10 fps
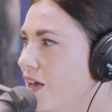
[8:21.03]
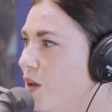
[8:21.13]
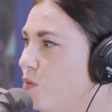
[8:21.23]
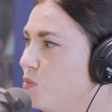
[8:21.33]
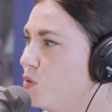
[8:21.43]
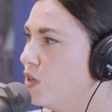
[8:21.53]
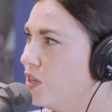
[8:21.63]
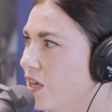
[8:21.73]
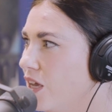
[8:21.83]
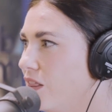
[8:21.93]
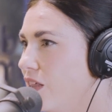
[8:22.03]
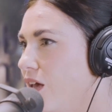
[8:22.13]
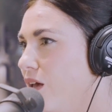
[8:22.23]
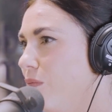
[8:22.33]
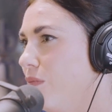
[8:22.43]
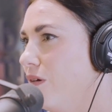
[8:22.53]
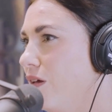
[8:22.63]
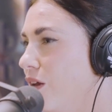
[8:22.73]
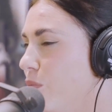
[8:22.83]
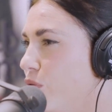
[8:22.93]
It was more looking at them
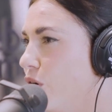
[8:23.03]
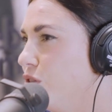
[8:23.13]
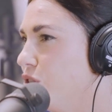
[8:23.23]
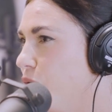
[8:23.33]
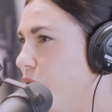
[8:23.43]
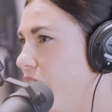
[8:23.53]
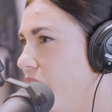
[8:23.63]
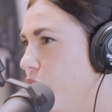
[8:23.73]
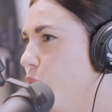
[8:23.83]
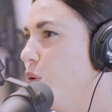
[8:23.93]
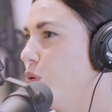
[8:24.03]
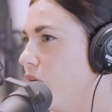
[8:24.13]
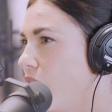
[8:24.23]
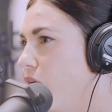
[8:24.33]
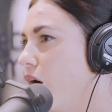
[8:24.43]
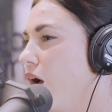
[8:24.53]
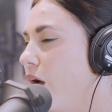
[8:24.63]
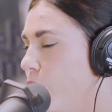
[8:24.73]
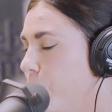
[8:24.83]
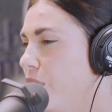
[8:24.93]
in a broader way, who are
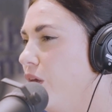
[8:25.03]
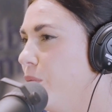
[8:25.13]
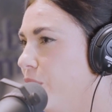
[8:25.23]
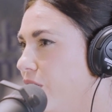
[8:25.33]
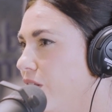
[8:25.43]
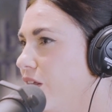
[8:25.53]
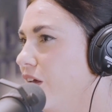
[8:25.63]
our people